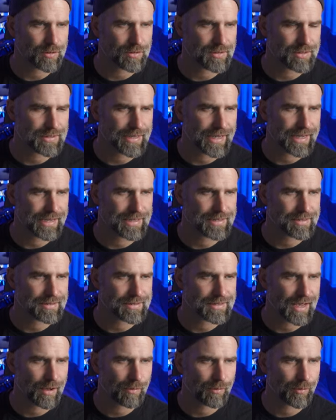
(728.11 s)
say
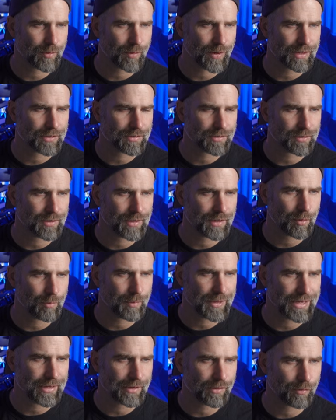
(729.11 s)
somewhere around in the
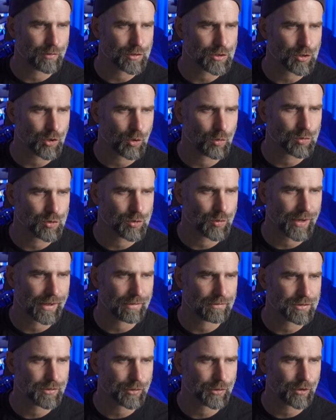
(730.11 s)
middle of the zone,
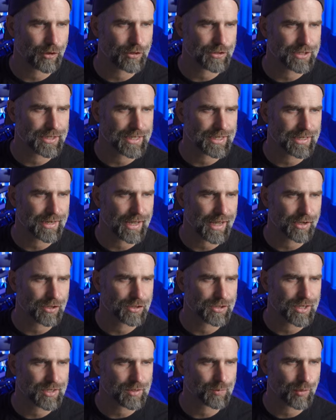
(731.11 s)
twelve, thirteen, I
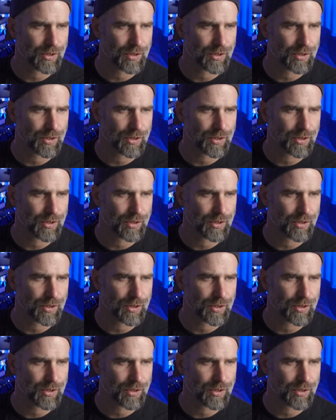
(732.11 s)
can just